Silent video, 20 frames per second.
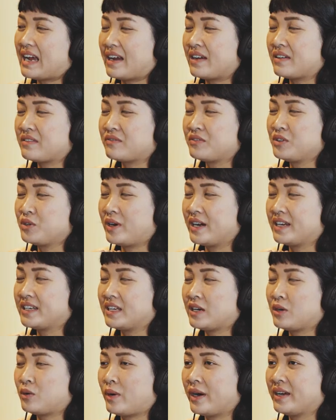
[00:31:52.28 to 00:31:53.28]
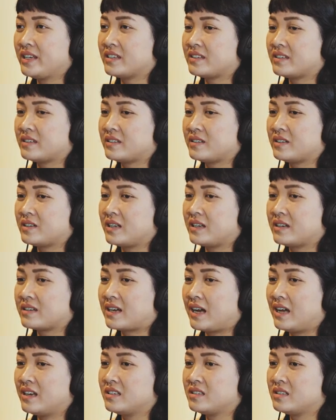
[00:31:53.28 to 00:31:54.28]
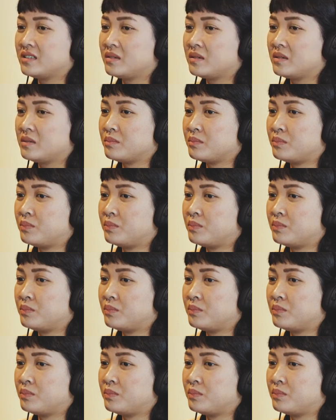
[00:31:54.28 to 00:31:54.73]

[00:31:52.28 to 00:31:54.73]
I have no idea why the the color